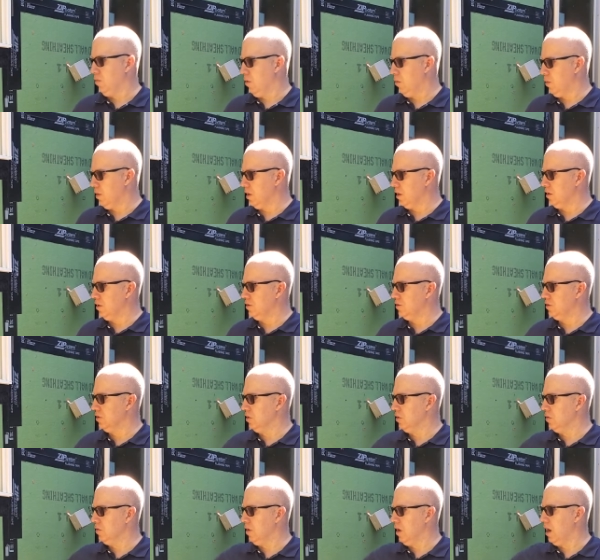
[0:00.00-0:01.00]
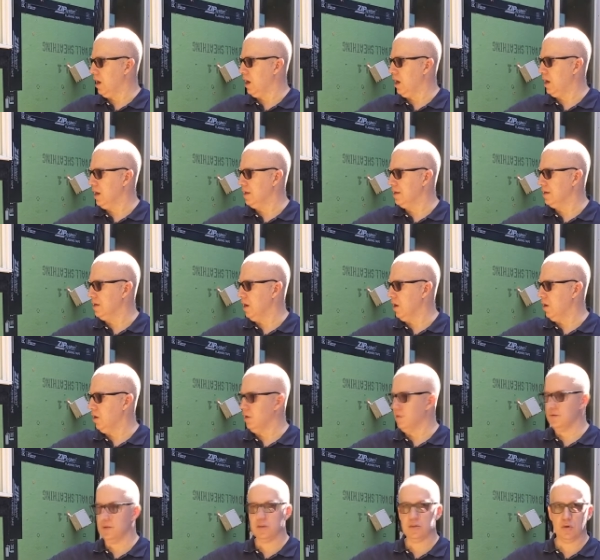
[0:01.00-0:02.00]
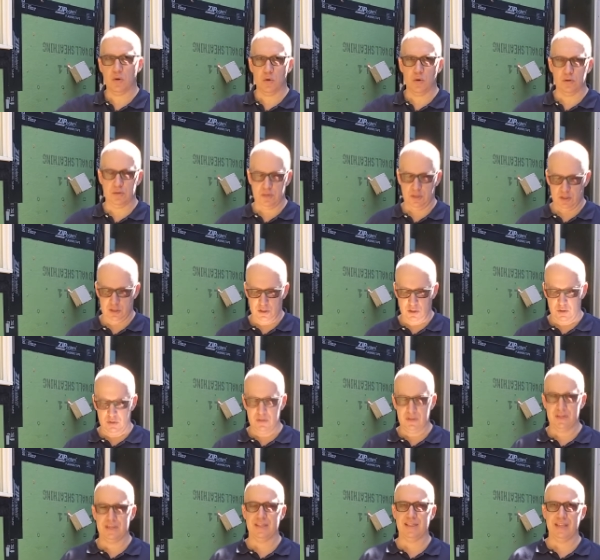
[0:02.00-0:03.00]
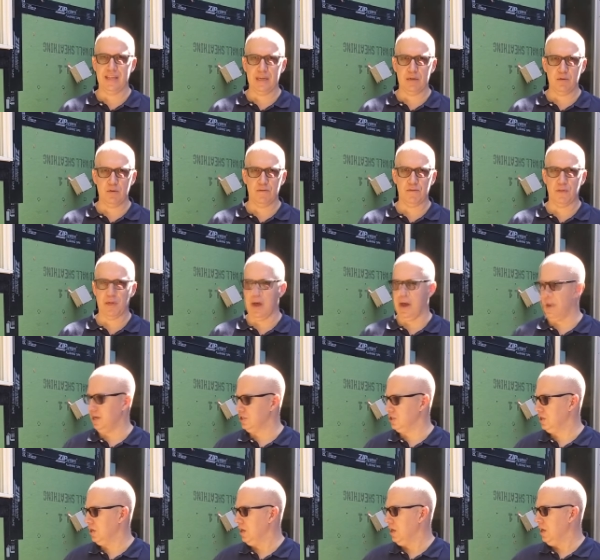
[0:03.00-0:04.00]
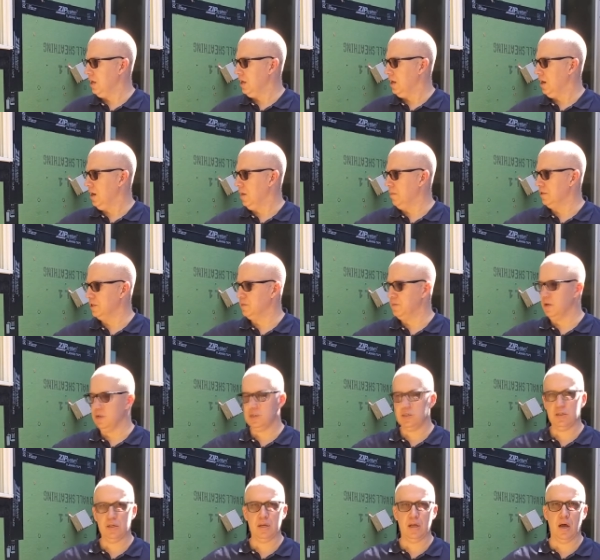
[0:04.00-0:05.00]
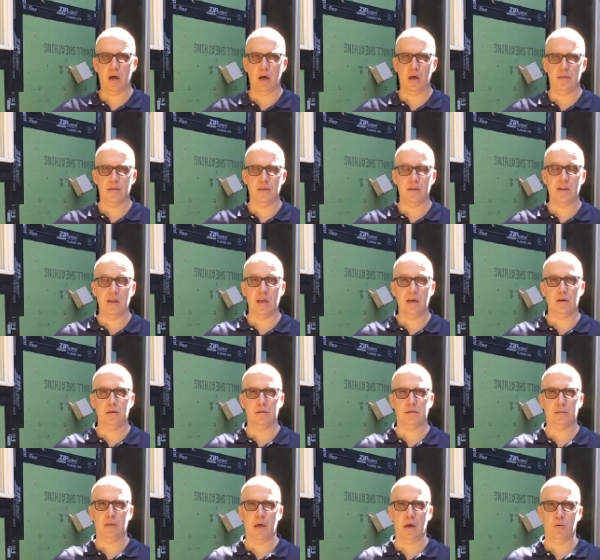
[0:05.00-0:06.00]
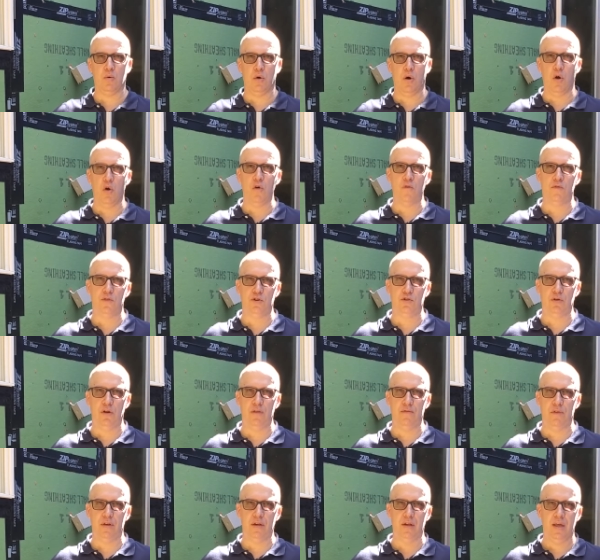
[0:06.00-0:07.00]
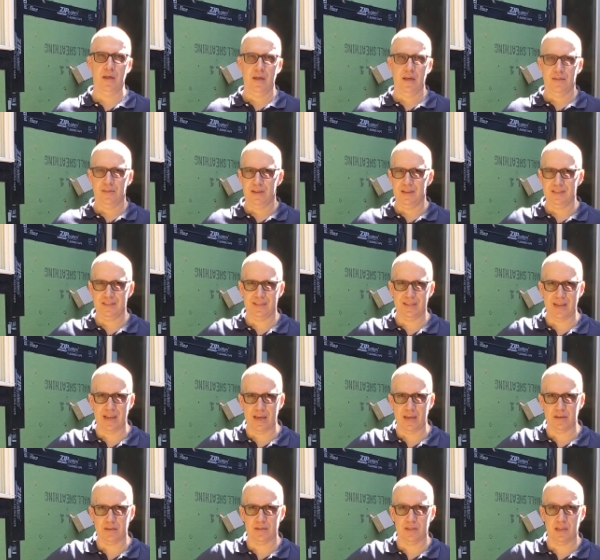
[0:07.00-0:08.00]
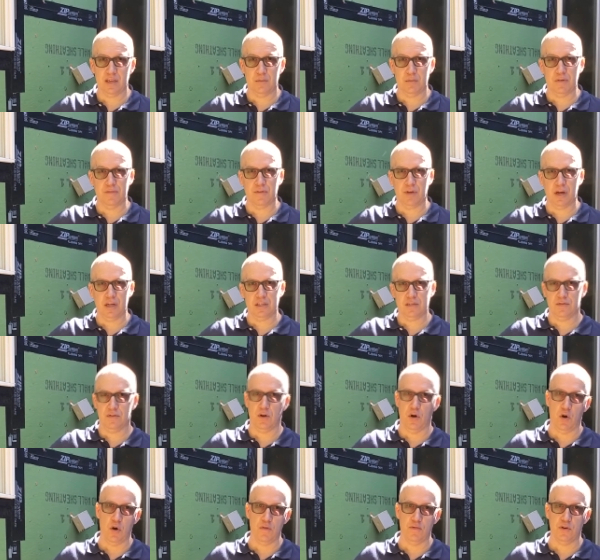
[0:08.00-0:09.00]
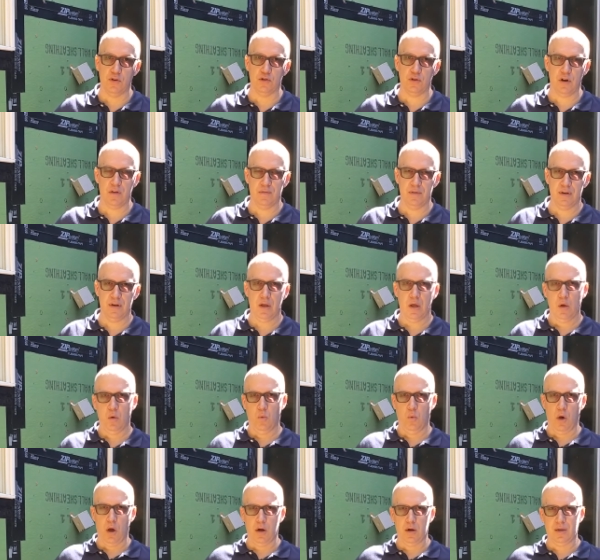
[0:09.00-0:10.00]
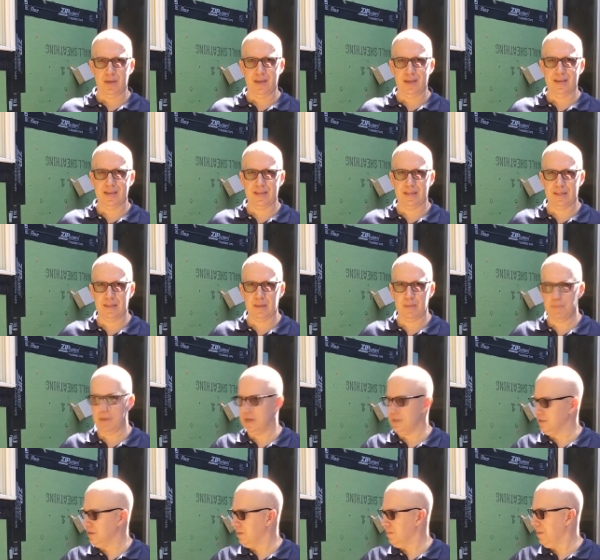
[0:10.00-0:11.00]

what we're gonna do on all these holes is use this liquid flash, um, especially on the nails that were overdriven. These nails need to be flush. If they're overdriven, water can basically